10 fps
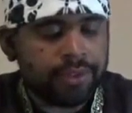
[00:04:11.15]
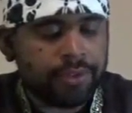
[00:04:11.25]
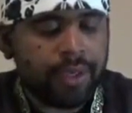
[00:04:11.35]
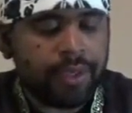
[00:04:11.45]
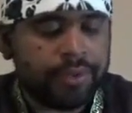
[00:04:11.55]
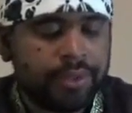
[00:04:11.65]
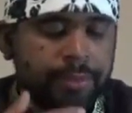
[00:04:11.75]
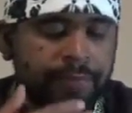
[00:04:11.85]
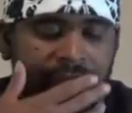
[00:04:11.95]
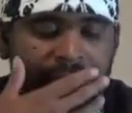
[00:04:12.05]
First Chronicles
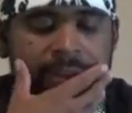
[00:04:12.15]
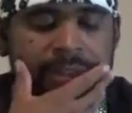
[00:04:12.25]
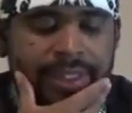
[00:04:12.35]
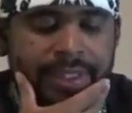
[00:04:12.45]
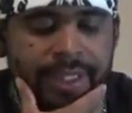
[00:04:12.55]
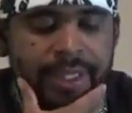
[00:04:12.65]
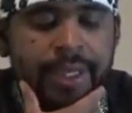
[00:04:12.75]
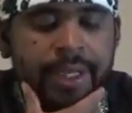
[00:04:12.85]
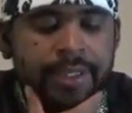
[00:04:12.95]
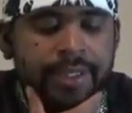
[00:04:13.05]
chapter 5 verse
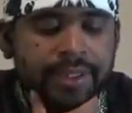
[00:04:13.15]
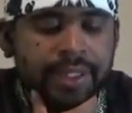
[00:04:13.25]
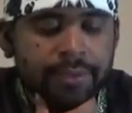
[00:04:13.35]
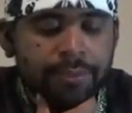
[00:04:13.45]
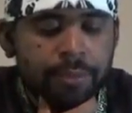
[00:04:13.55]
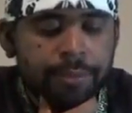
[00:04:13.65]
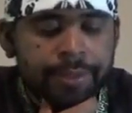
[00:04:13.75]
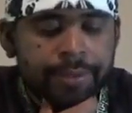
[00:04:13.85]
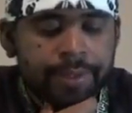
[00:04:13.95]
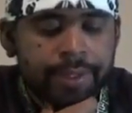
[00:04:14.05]
18. The sons of
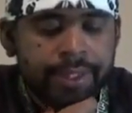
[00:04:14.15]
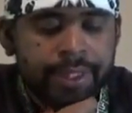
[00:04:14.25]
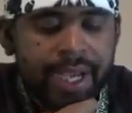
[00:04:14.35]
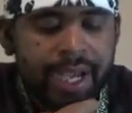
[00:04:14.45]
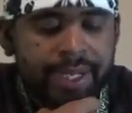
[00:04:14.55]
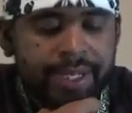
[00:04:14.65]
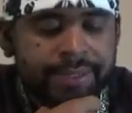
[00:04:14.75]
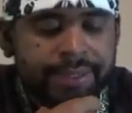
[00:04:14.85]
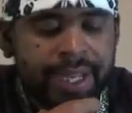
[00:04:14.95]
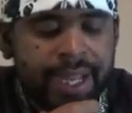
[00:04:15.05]
Reuben, and the
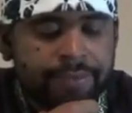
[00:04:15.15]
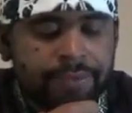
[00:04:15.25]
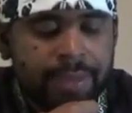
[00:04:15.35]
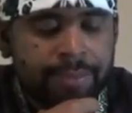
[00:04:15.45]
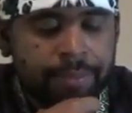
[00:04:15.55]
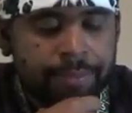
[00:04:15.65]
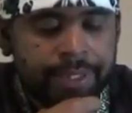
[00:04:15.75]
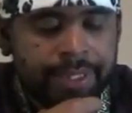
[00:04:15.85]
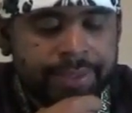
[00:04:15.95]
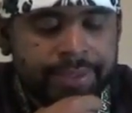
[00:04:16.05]
Gadites, and the half tribe
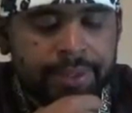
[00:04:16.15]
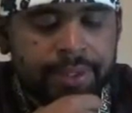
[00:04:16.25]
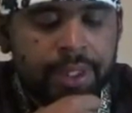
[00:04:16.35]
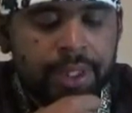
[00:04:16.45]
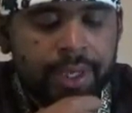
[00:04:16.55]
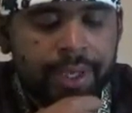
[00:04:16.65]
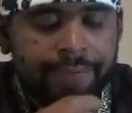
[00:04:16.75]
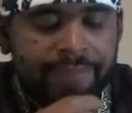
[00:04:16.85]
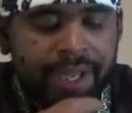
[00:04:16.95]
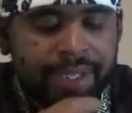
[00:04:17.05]
of Manasseh,
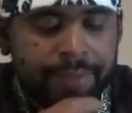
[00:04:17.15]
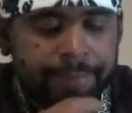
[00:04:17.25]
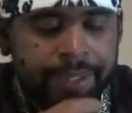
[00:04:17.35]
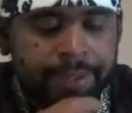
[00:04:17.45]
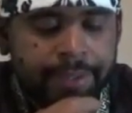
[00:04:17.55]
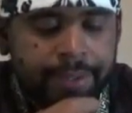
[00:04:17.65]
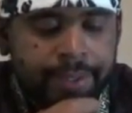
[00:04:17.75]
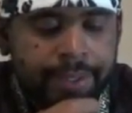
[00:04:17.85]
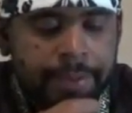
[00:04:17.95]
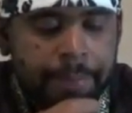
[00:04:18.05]
of valiant men
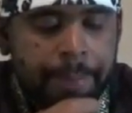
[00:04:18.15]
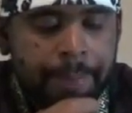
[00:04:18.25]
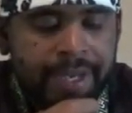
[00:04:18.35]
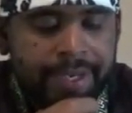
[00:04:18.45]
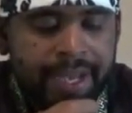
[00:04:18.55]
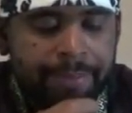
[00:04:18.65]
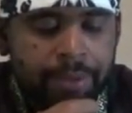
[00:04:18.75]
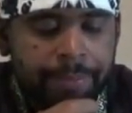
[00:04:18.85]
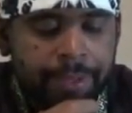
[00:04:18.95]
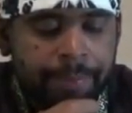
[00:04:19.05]

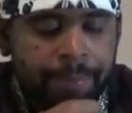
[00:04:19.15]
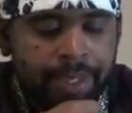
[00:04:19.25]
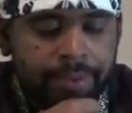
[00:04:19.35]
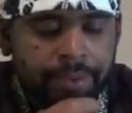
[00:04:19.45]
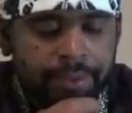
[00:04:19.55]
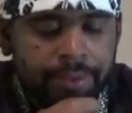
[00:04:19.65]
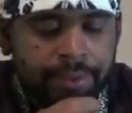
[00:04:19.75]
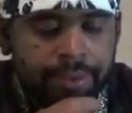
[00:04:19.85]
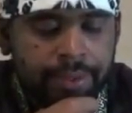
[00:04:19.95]
able to bear buckler